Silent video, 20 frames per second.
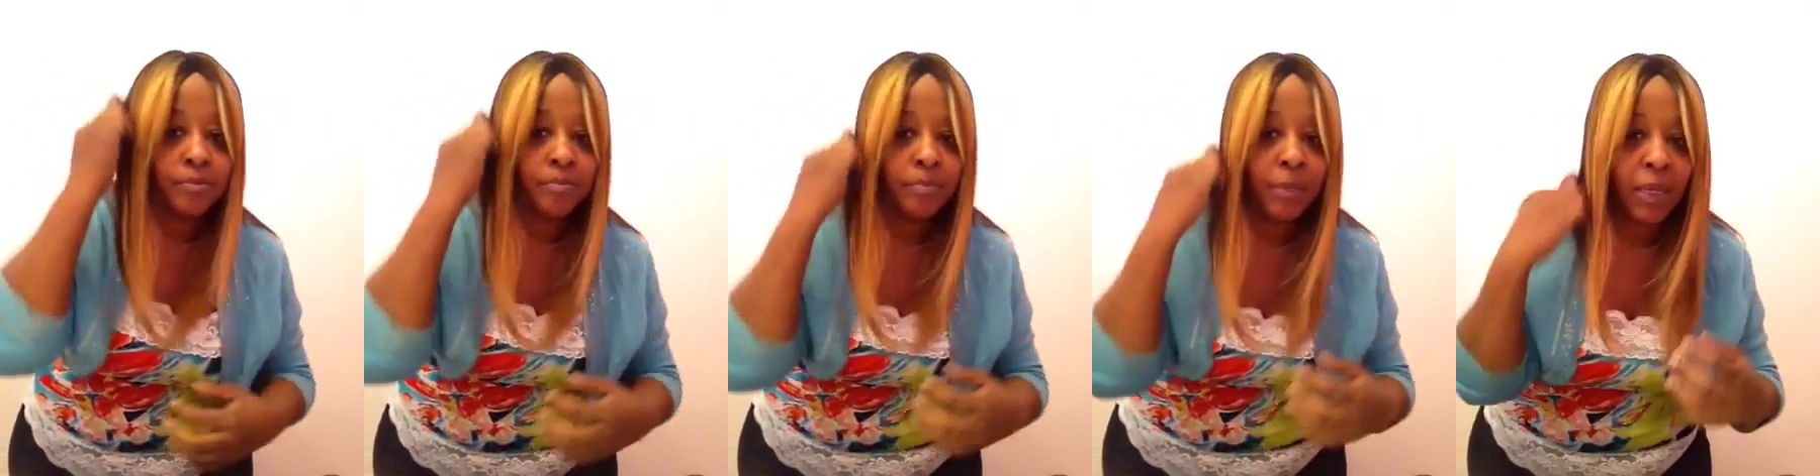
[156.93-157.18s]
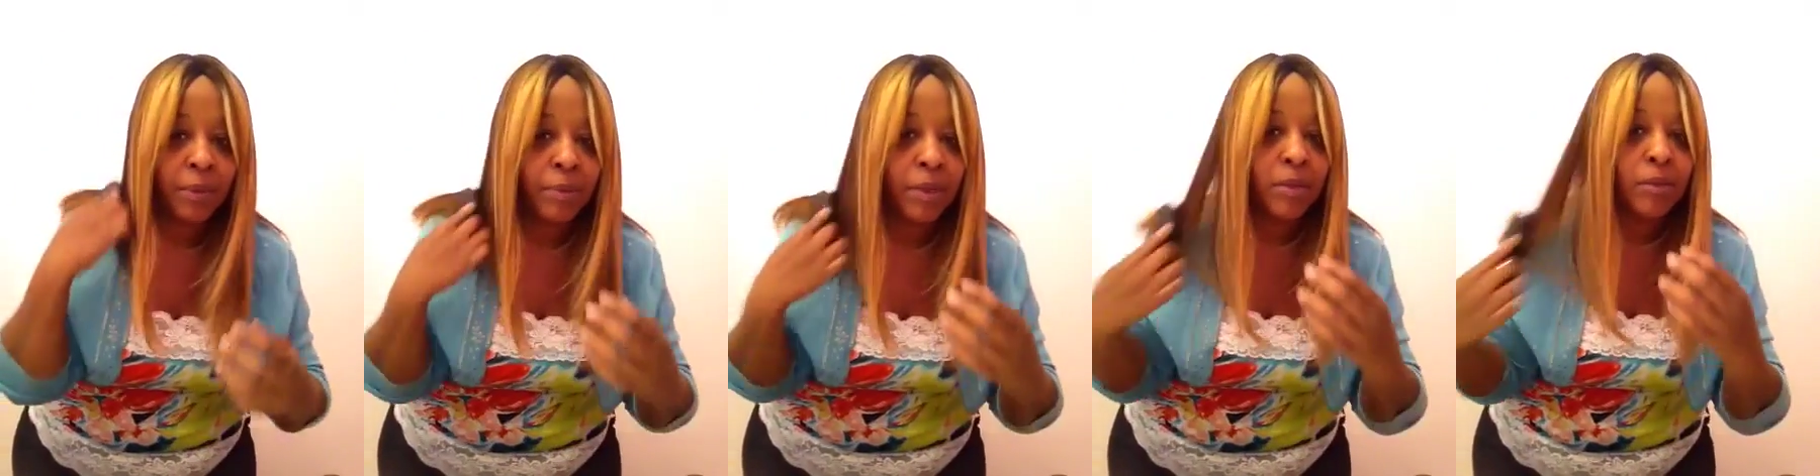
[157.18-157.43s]

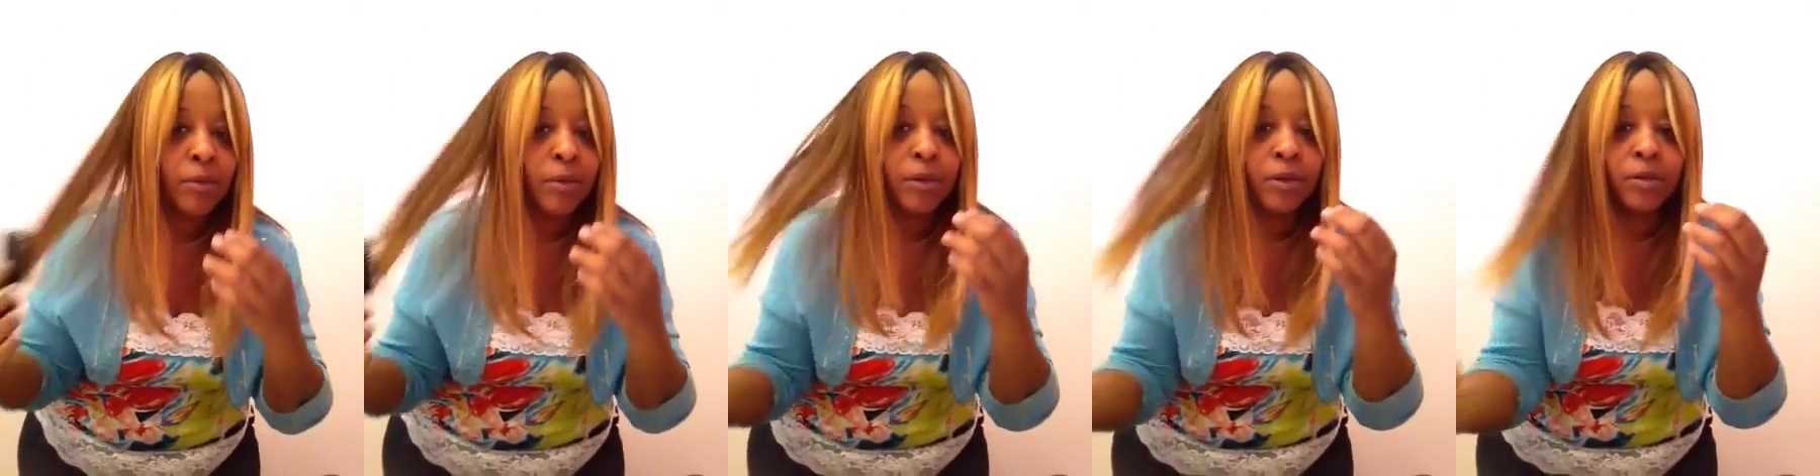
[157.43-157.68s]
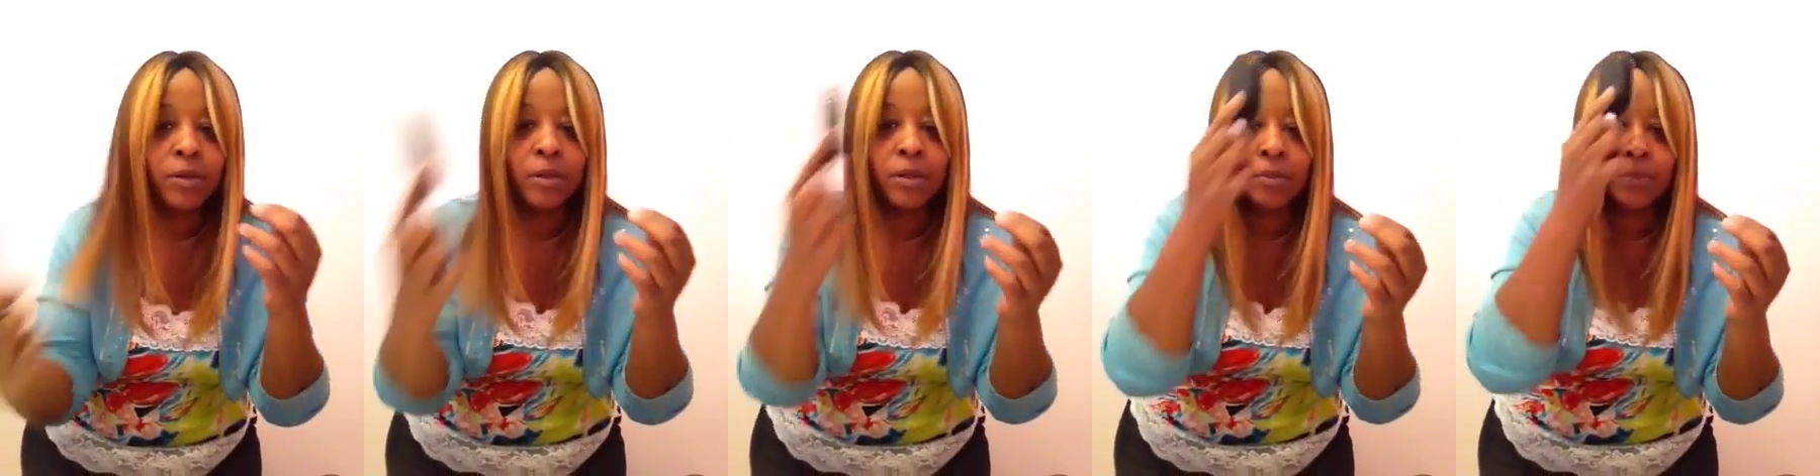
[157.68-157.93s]
maybe you
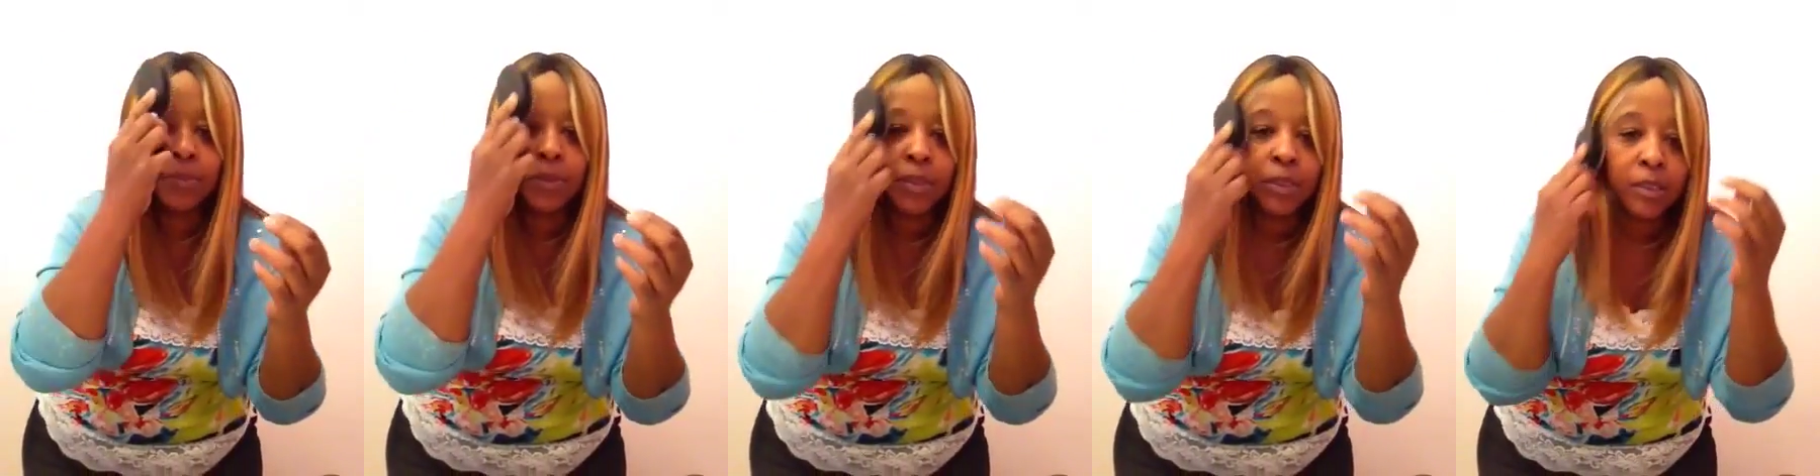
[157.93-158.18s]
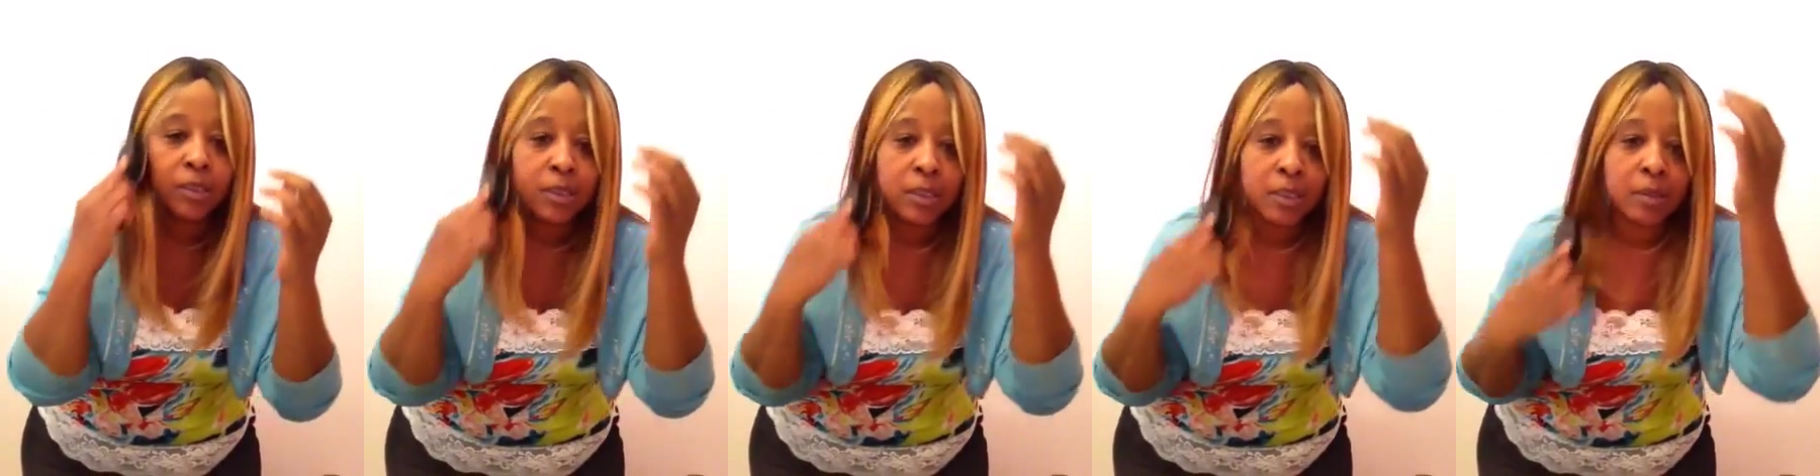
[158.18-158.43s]
could put
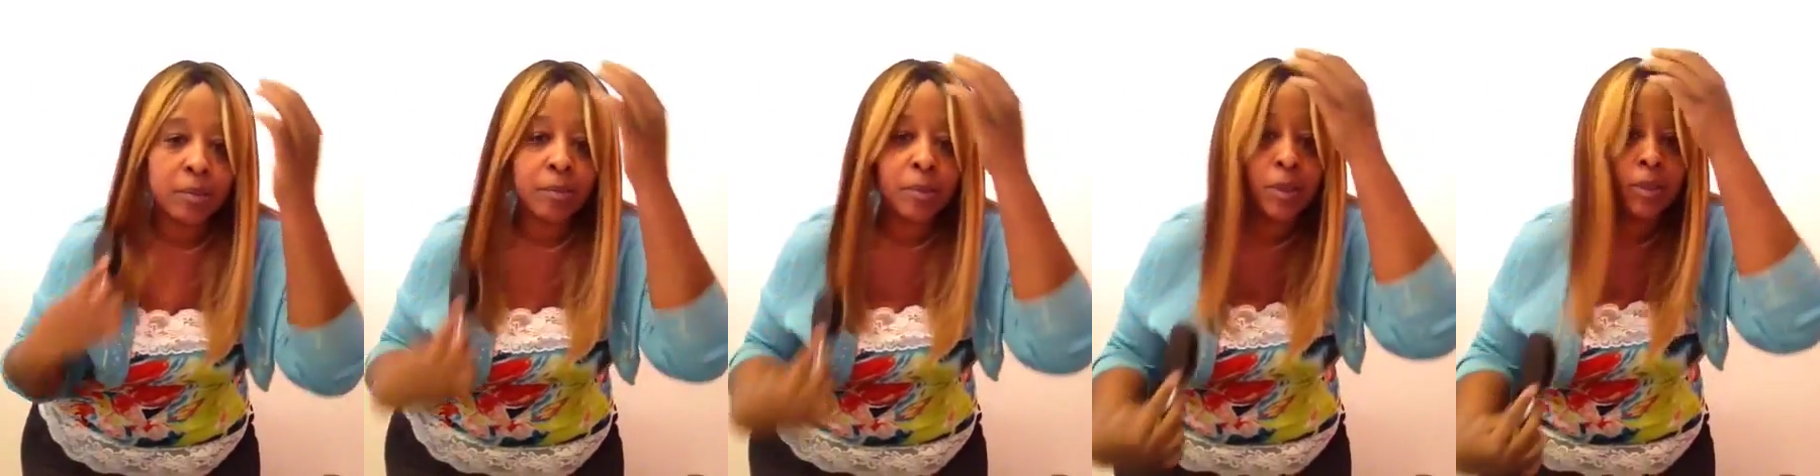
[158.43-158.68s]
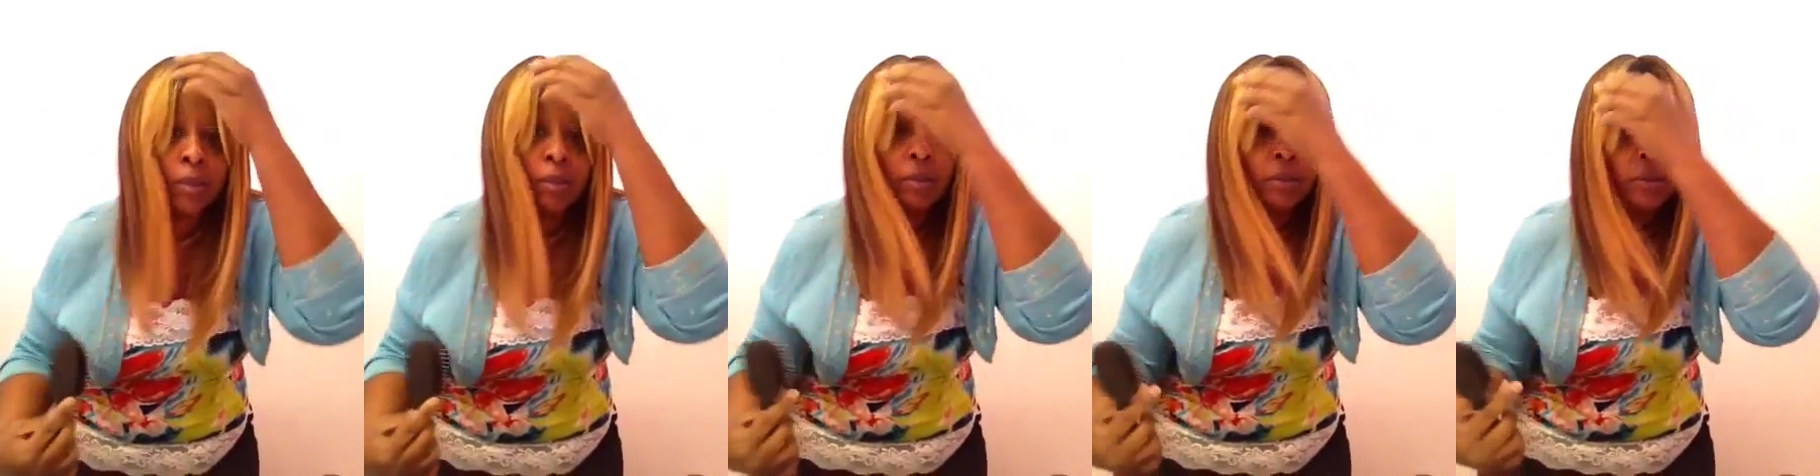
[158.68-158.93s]
it in the
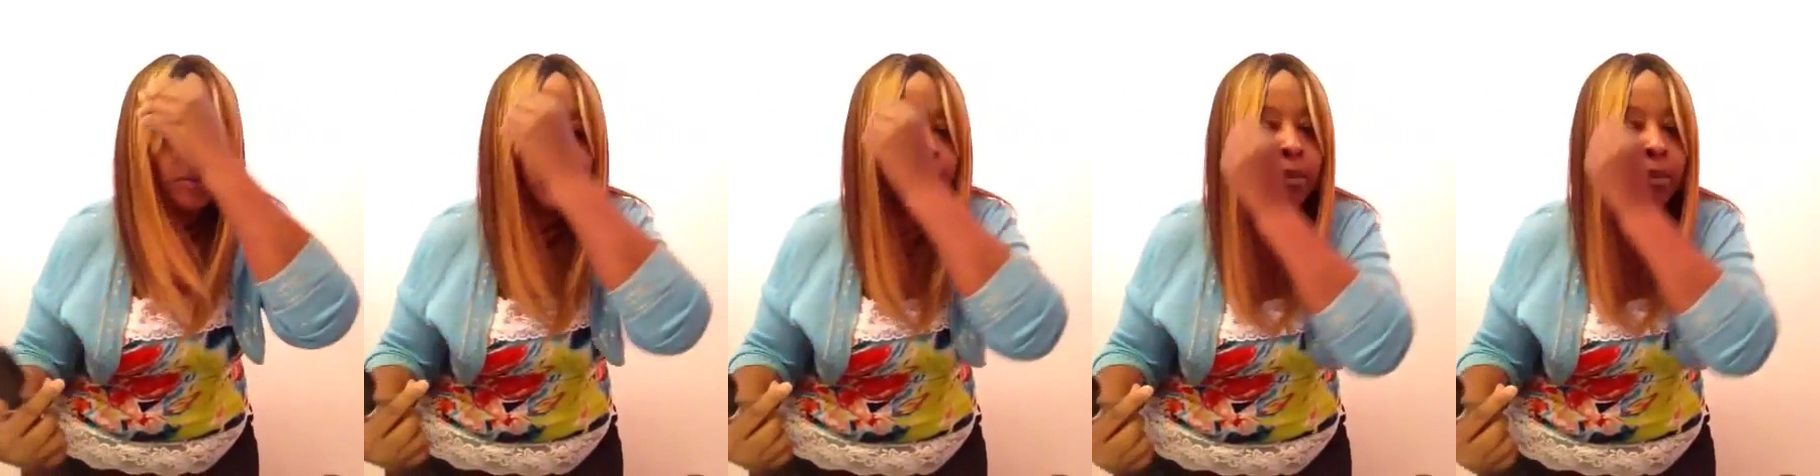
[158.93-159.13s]
middle.